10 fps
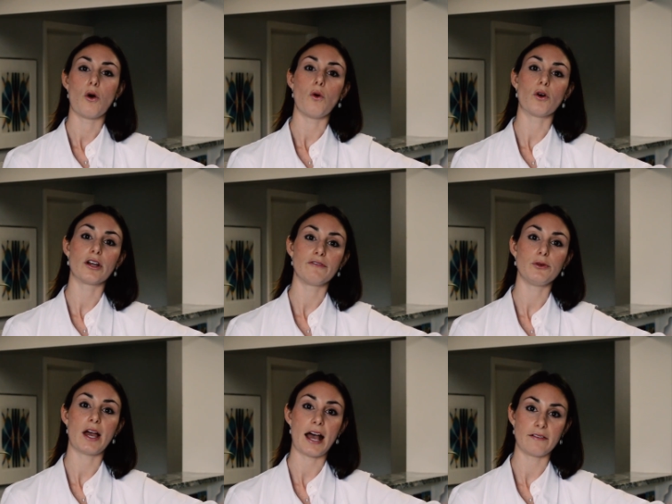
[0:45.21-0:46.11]
or if you
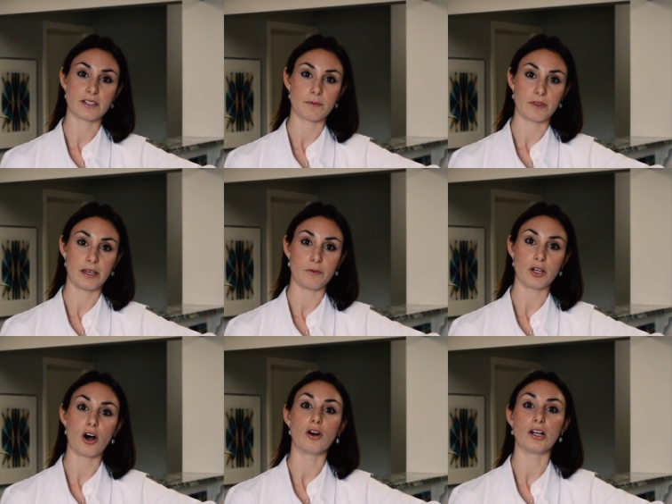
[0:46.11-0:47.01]
have something we
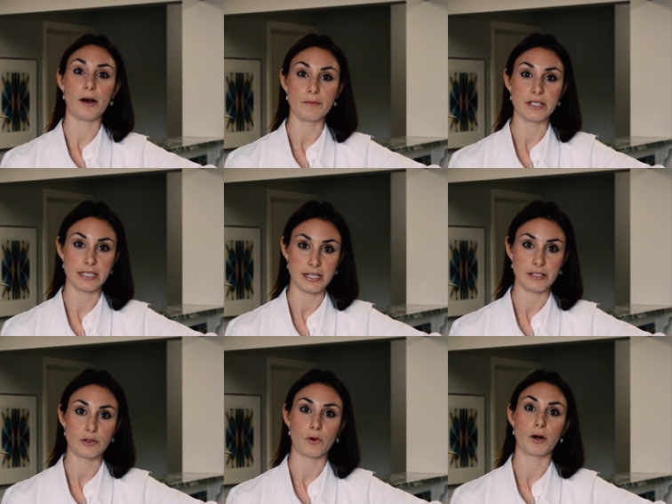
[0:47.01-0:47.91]
call gum
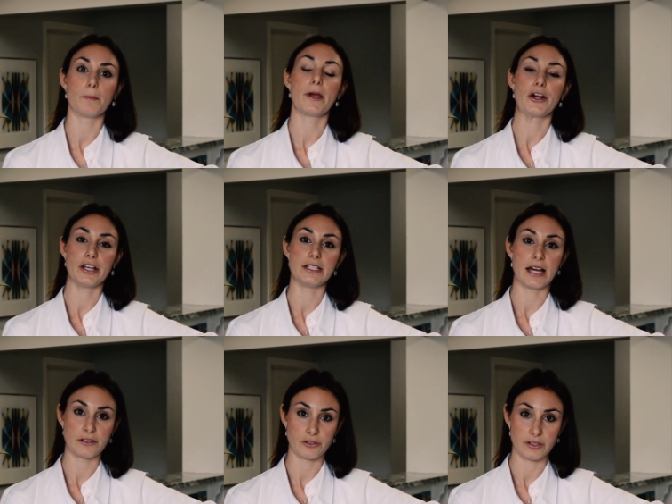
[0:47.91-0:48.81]
disease or
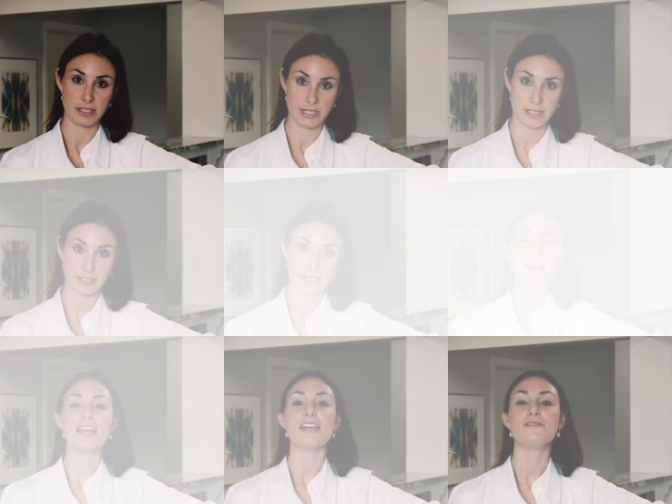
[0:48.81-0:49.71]
periodontal
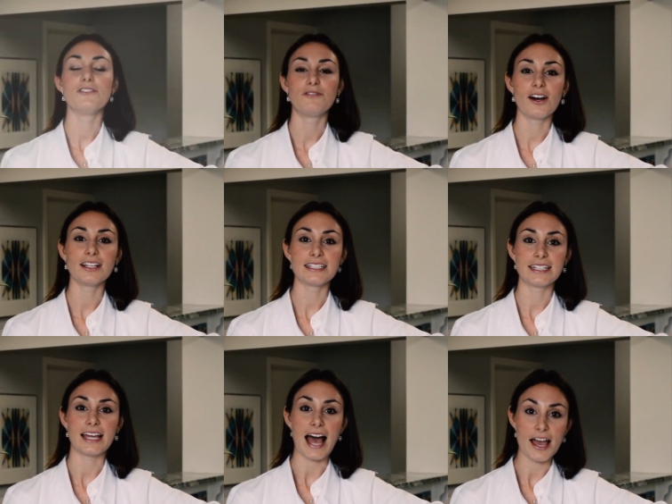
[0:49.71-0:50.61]
disease. If you fall
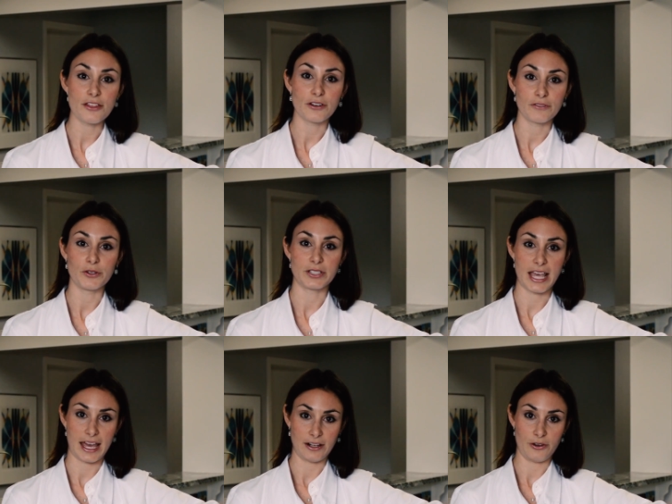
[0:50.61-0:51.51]
into either of those
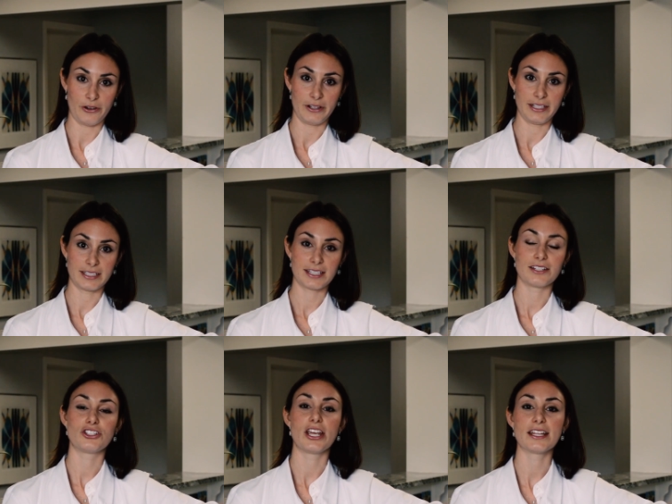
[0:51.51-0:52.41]
categories,
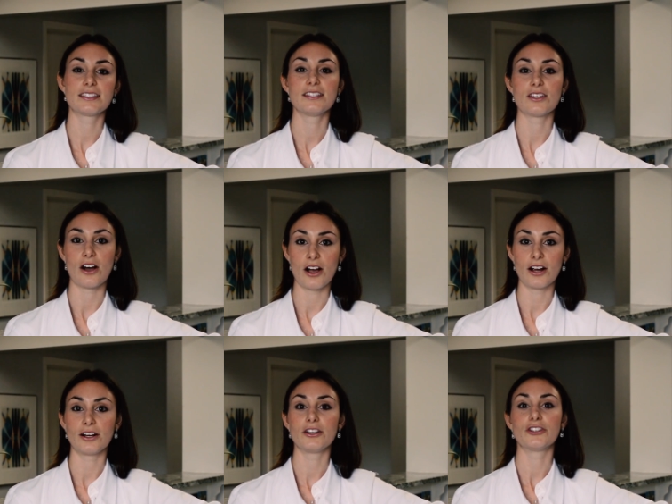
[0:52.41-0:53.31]
chances
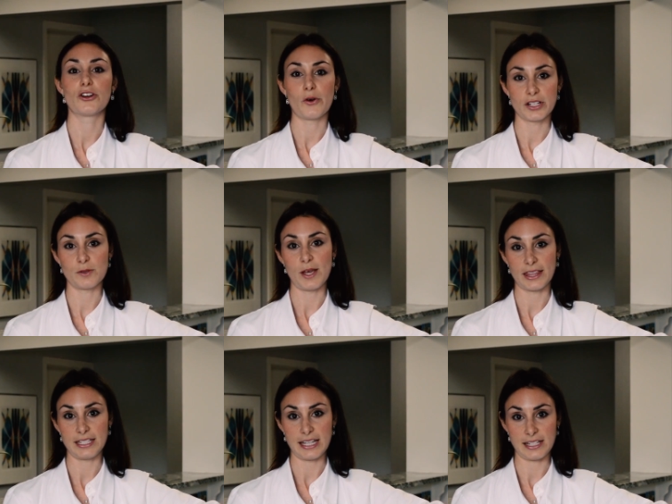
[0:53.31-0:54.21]
are you're going to be at
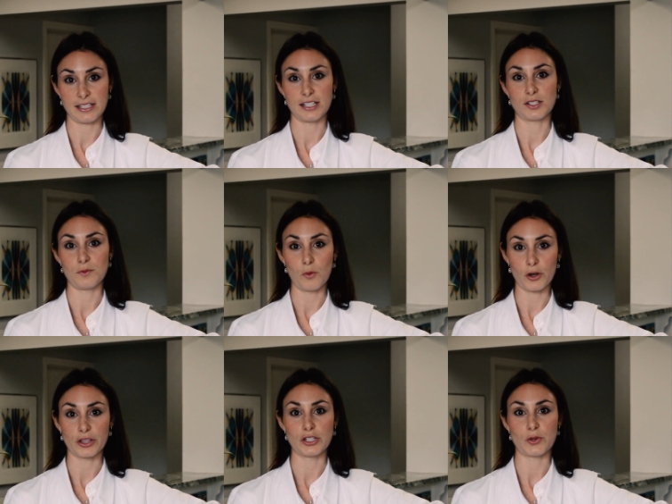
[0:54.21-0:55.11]
the dentist
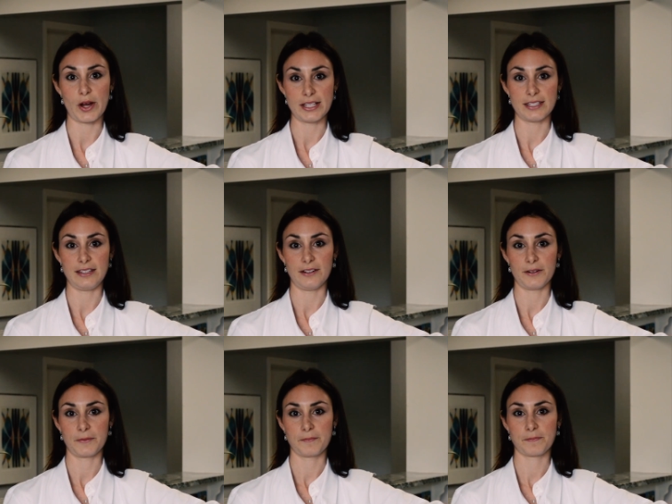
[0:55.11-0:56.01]
more than twice a year.
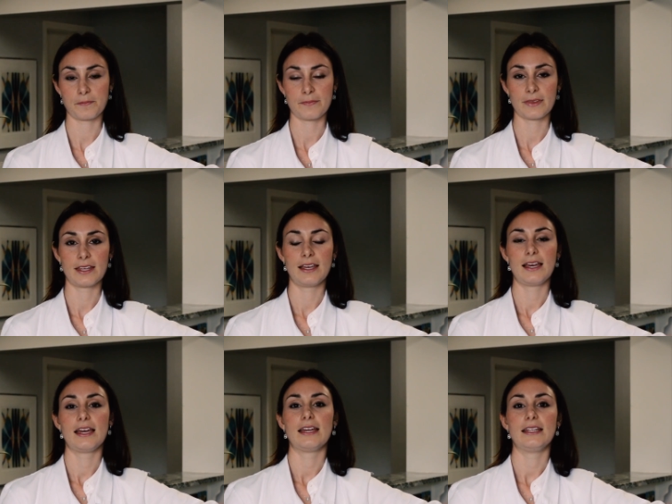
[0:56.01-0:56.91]

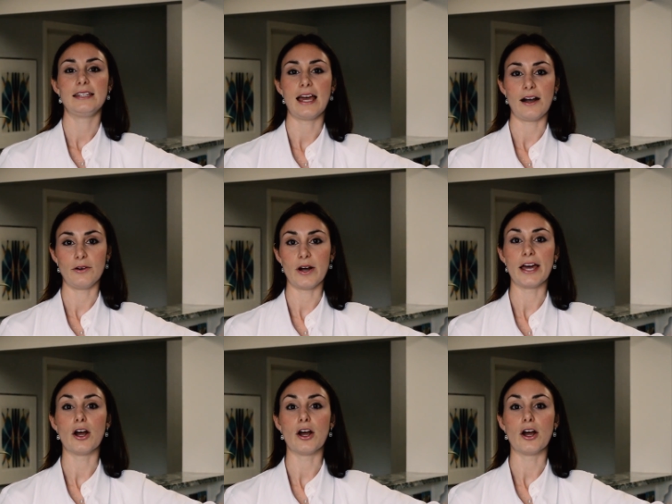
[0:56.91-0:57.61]
Now, at